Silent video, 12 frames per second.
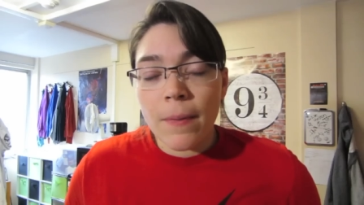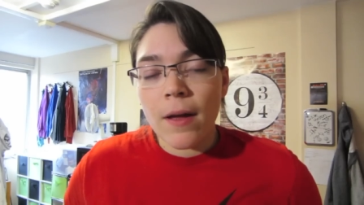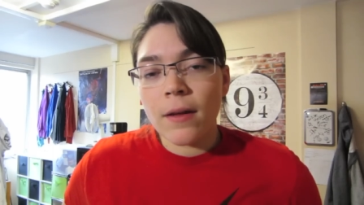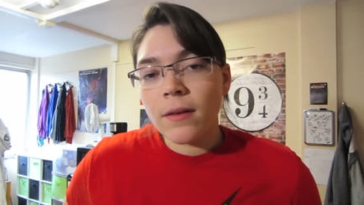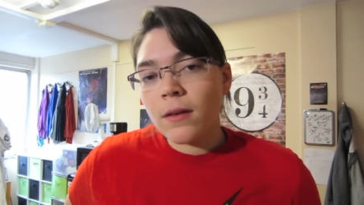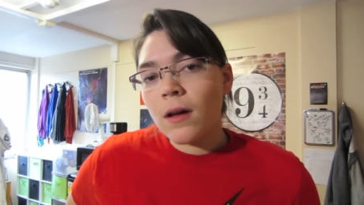
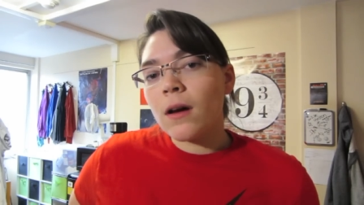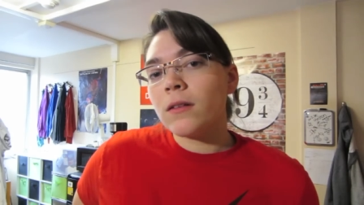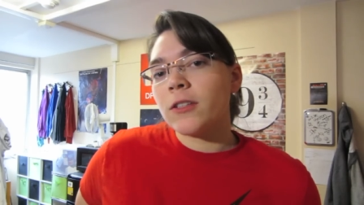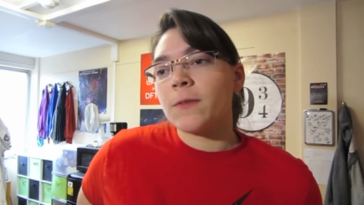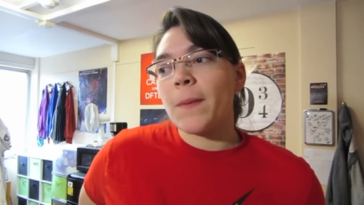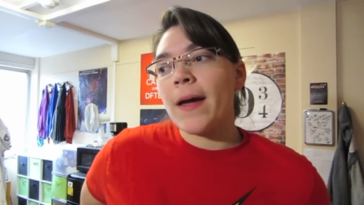But you know,
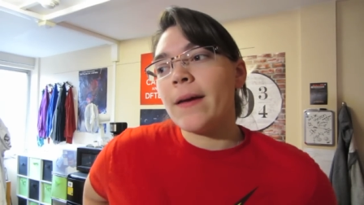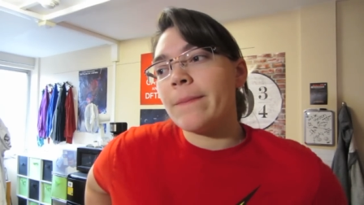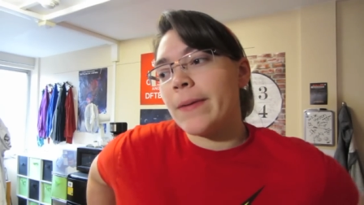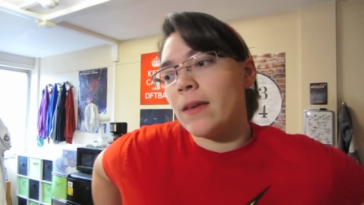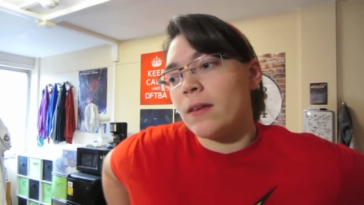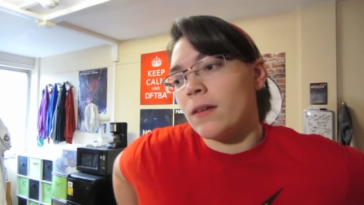despite
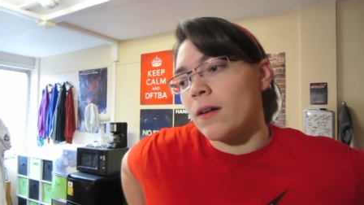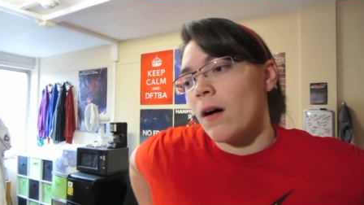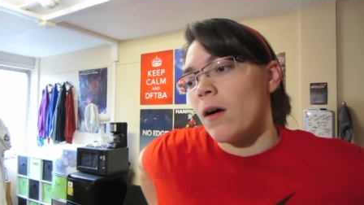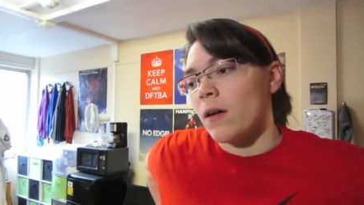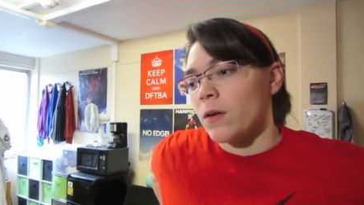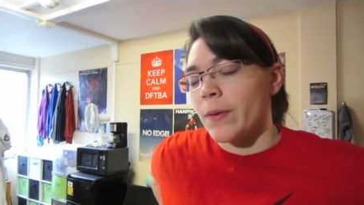being
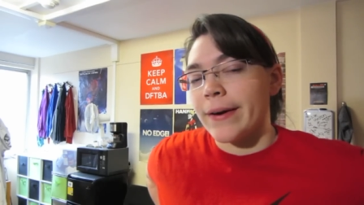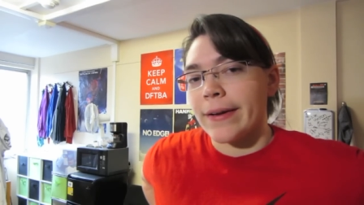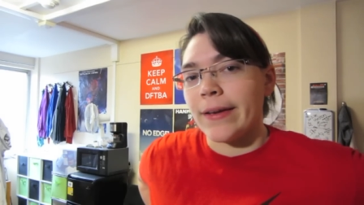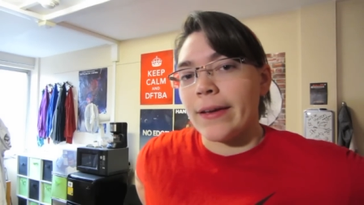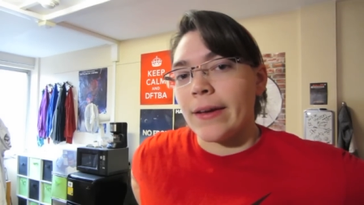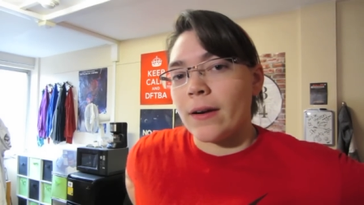all
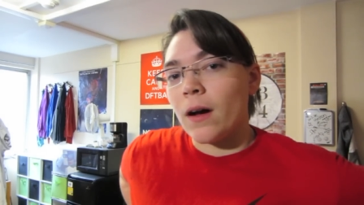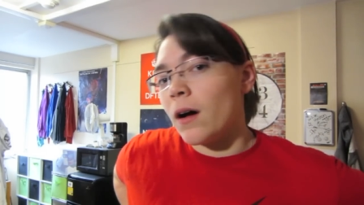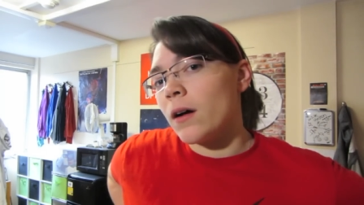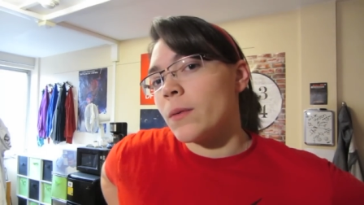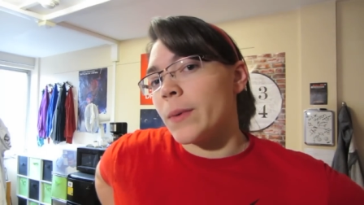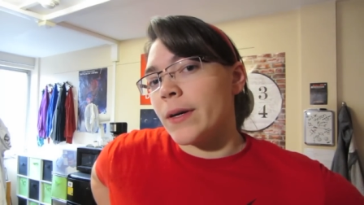quirky and
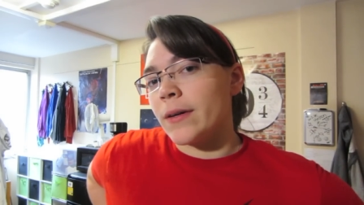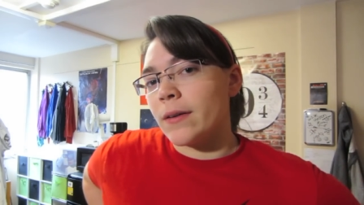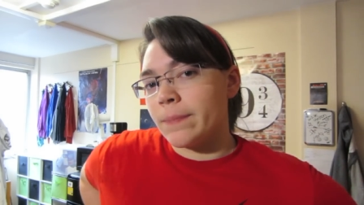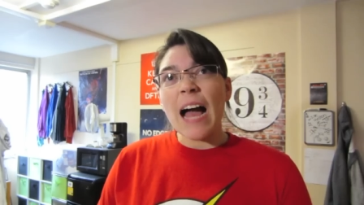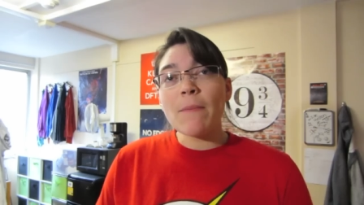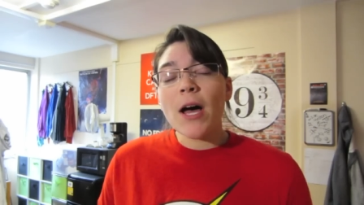awkward,
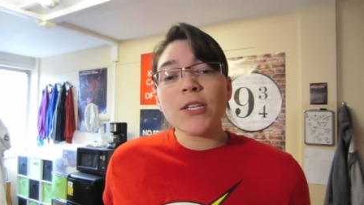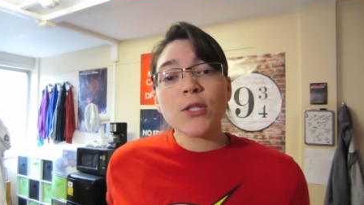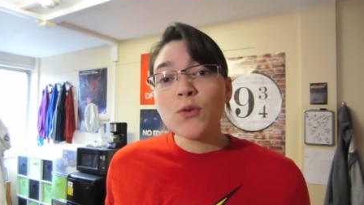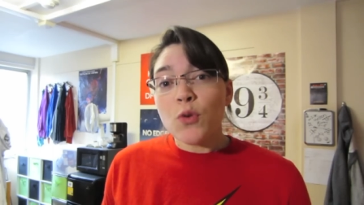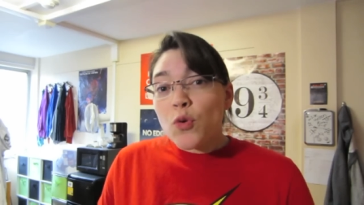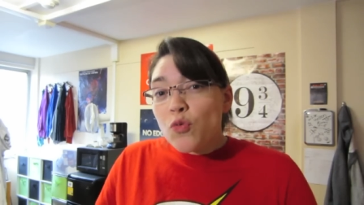I'm
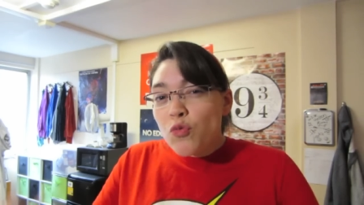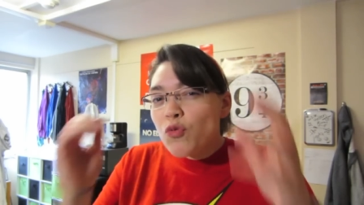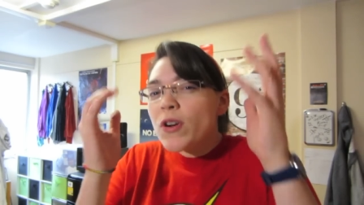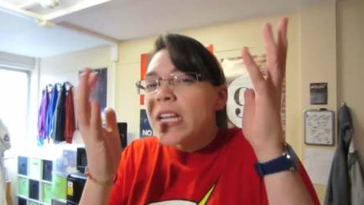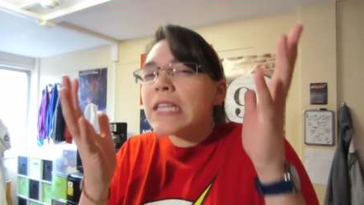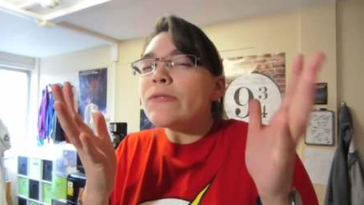also
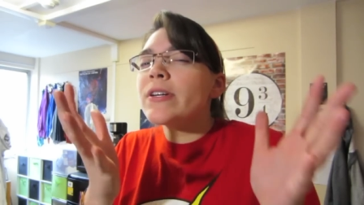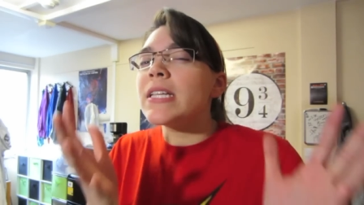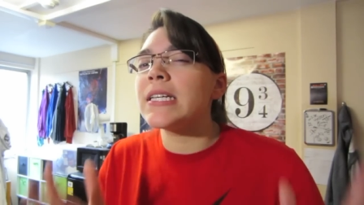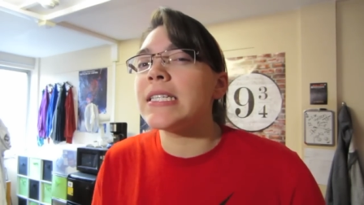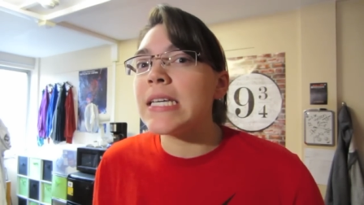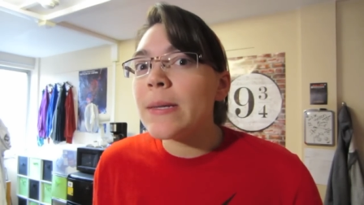really,
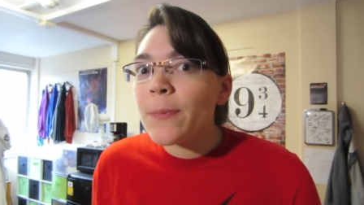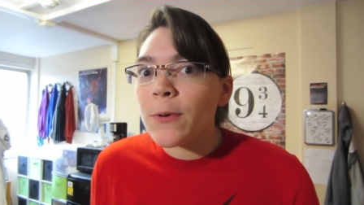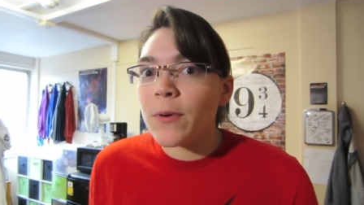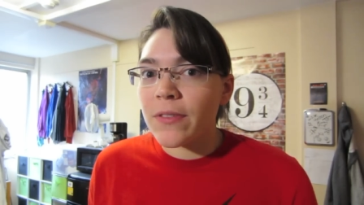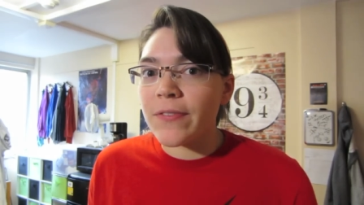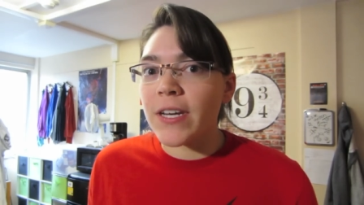really deep
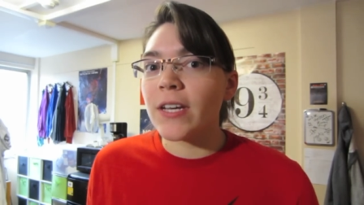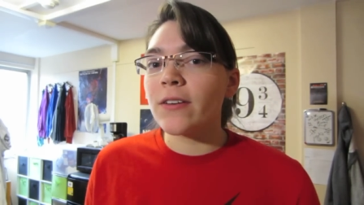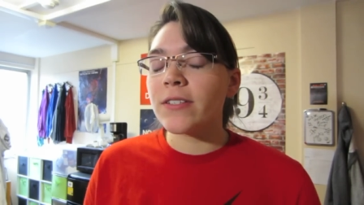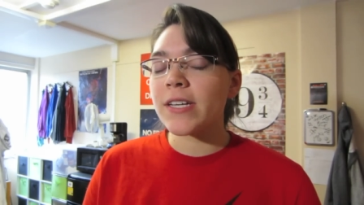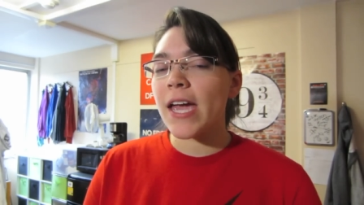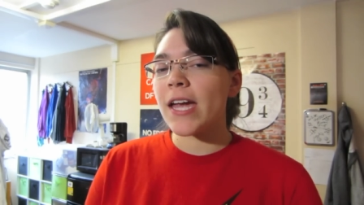with
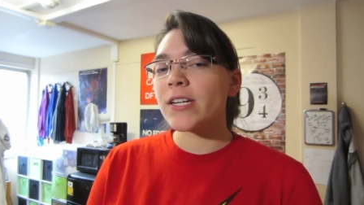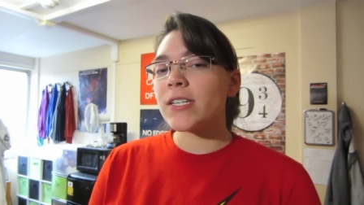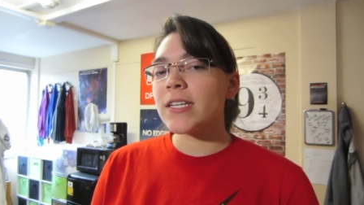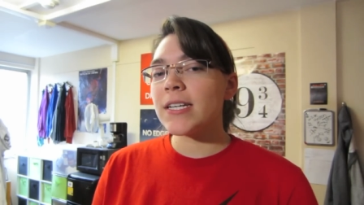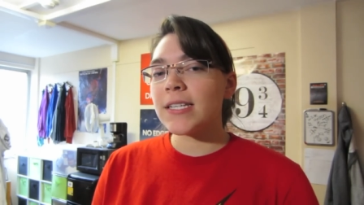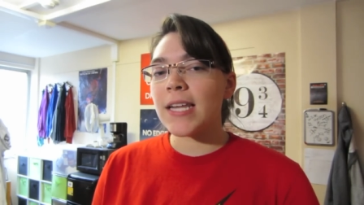videos
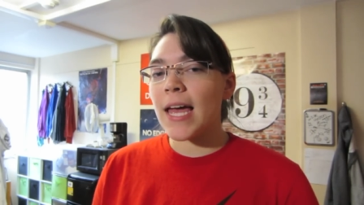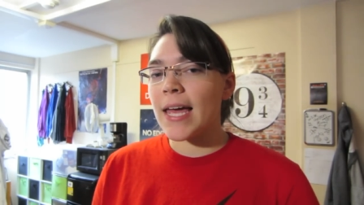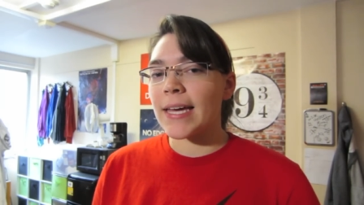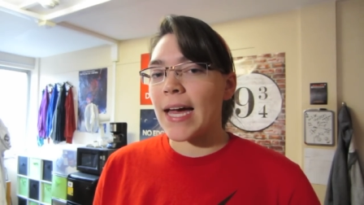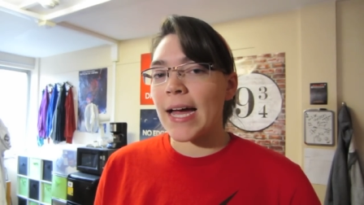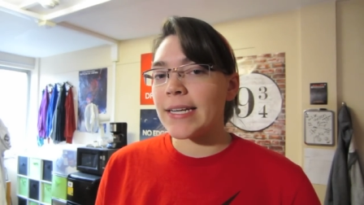occasionally.
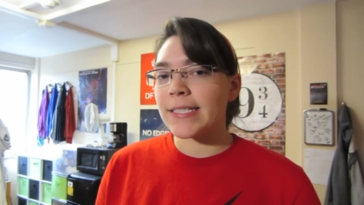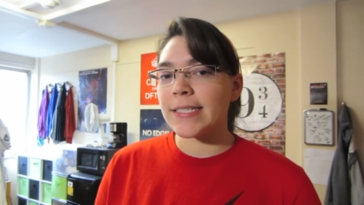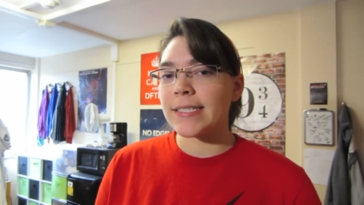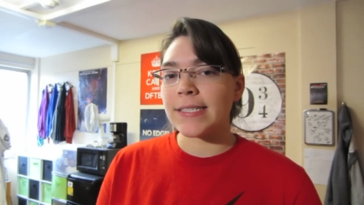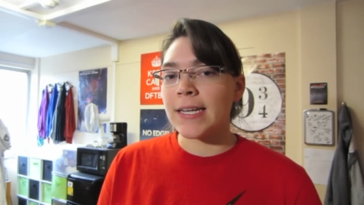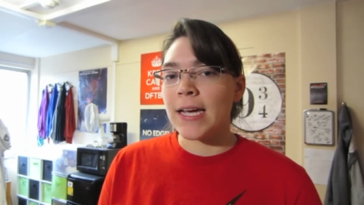Like, I
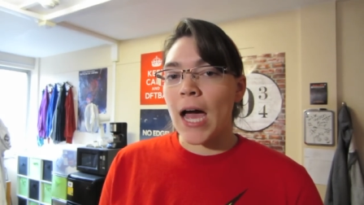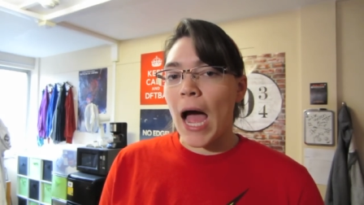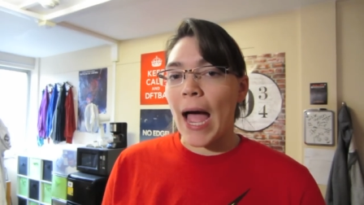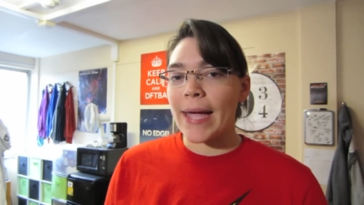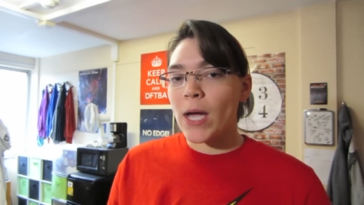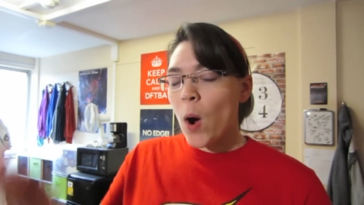just,
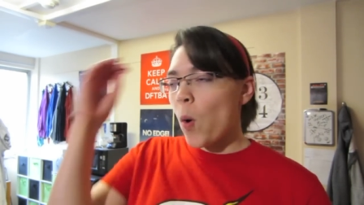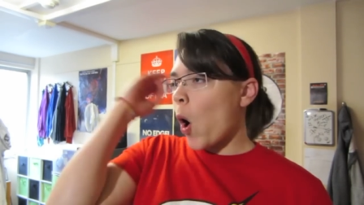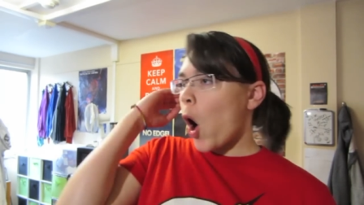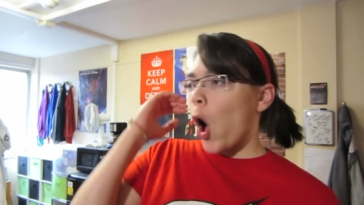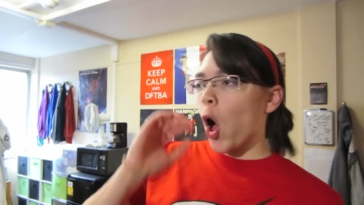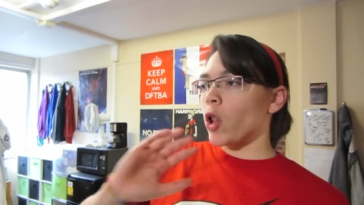I go
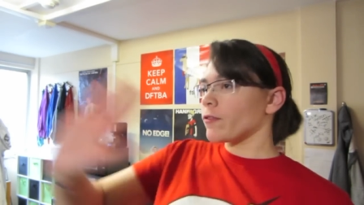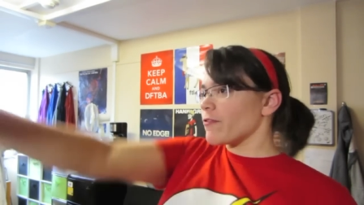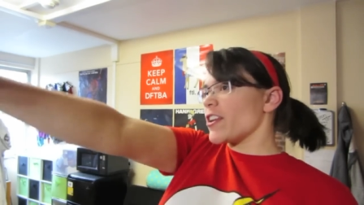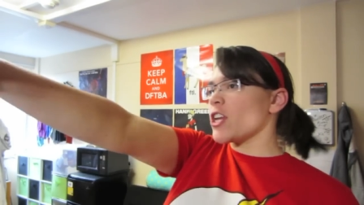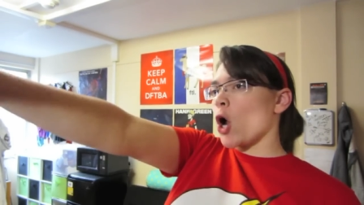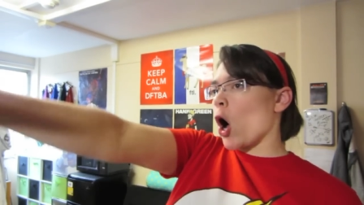all
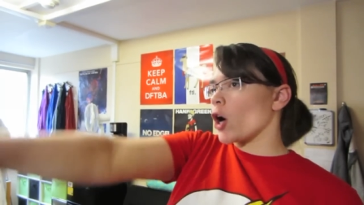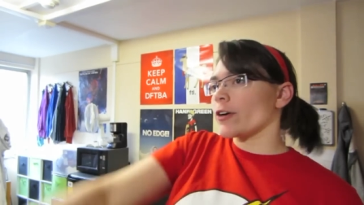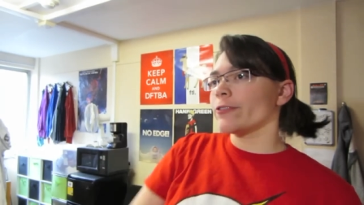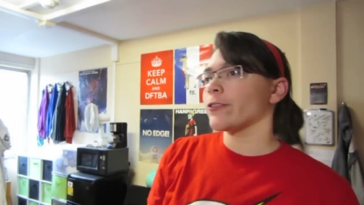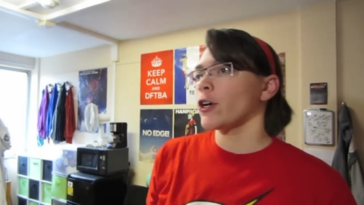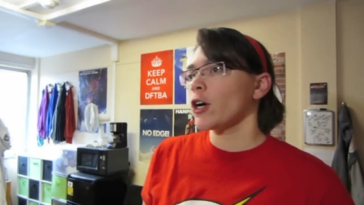
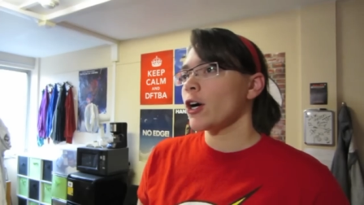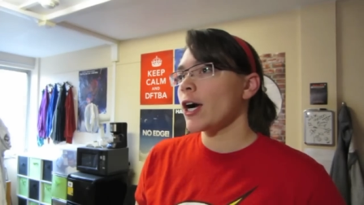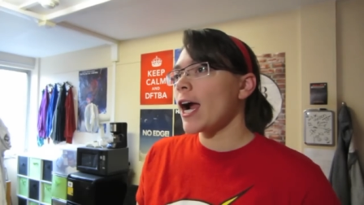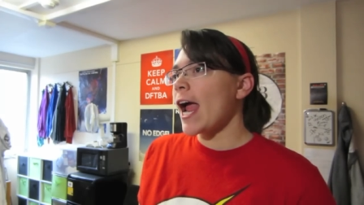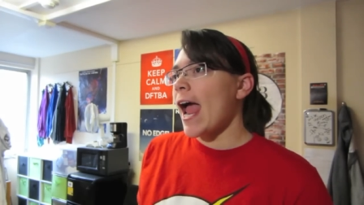videographer